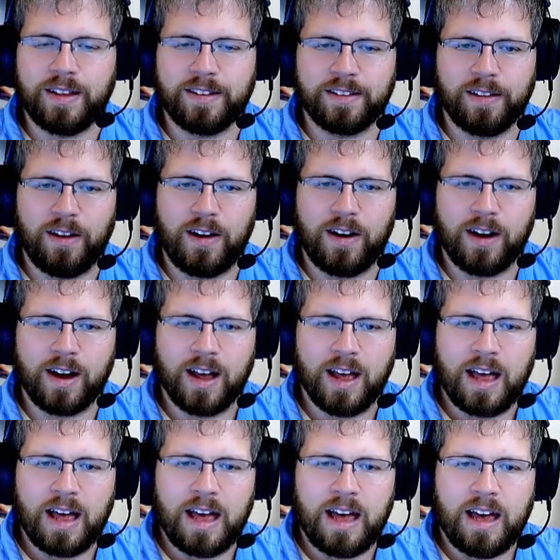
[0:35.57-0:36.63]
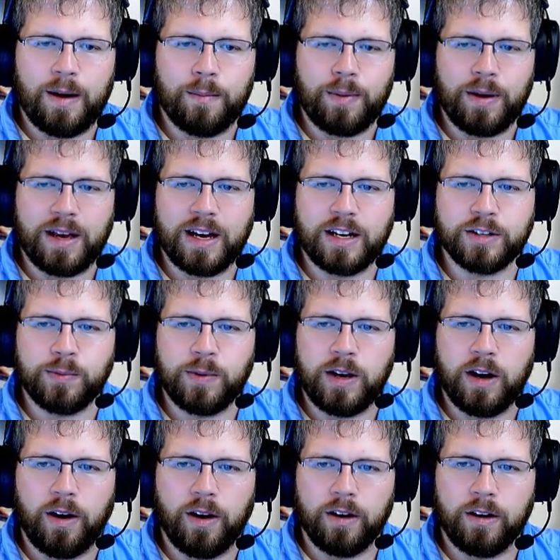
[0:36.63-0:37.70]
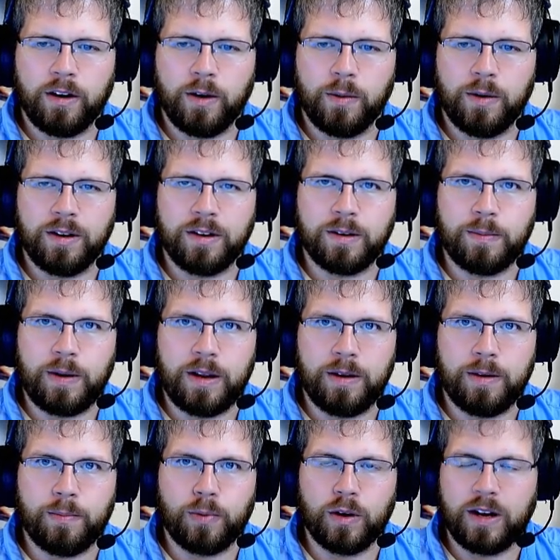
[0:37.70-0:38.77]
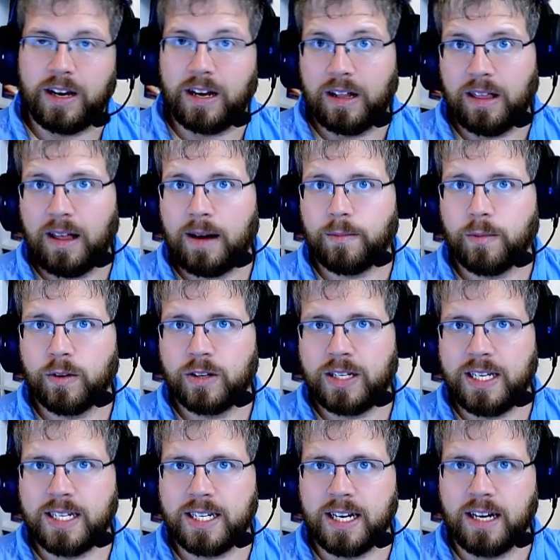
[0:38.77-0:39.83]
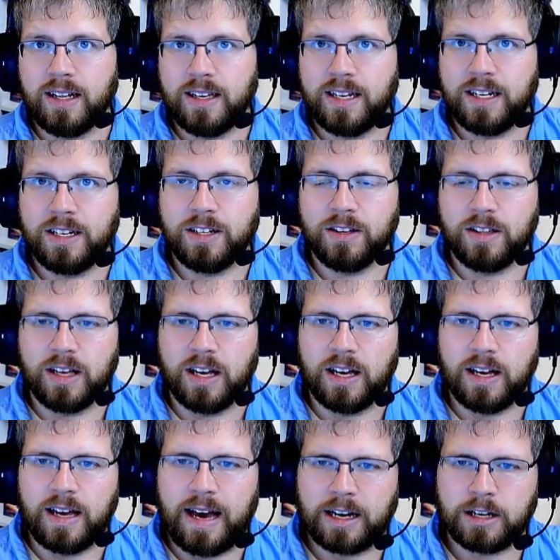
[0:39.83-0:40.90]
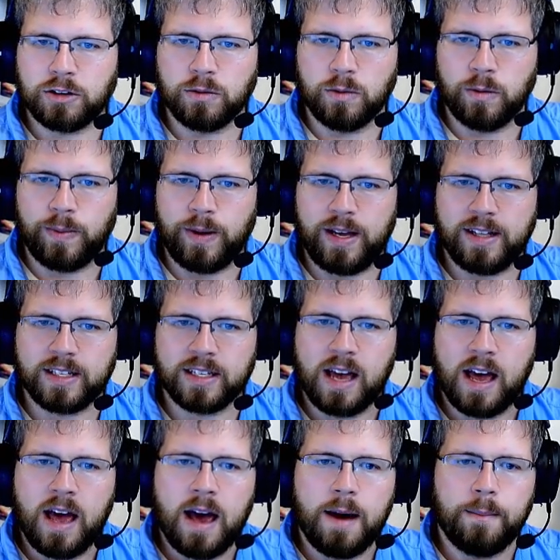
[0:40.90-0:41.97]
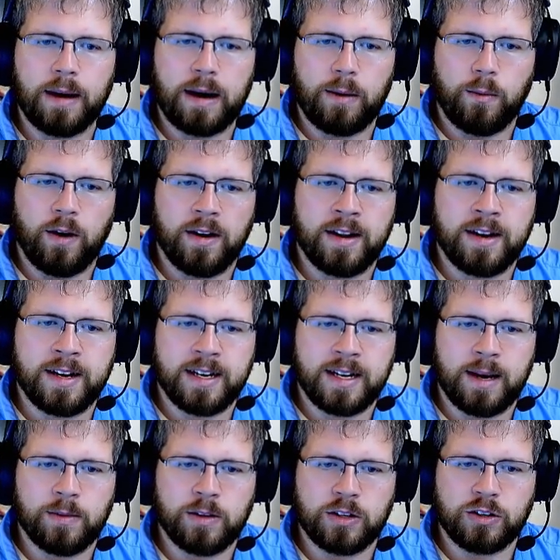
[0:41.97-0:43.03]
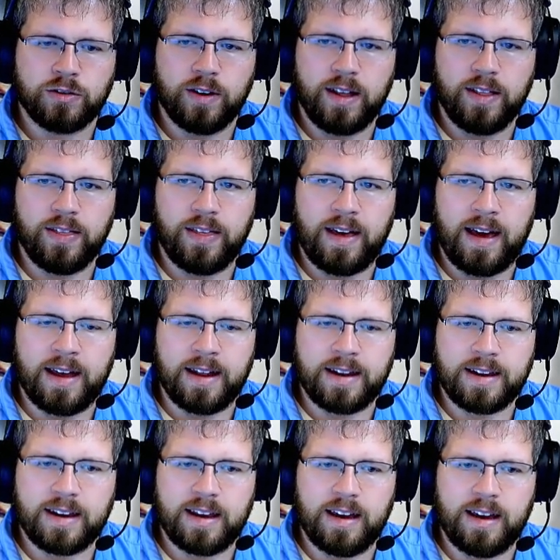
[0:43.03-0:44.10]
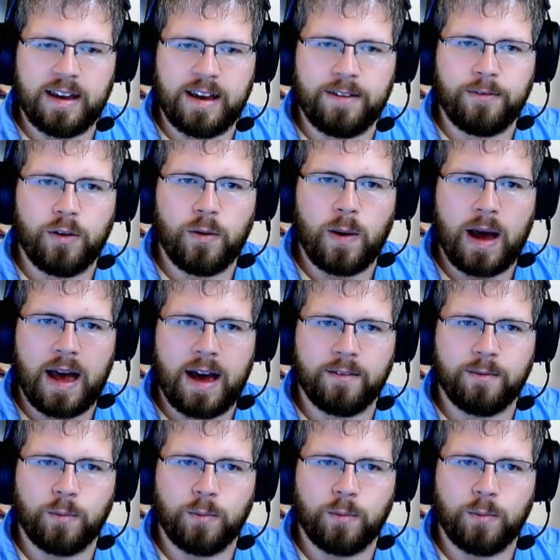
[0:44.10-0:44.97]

long because we are going to be putting a lot more detail into the actual beats. But I wanted to demonstrate that uh, if you have more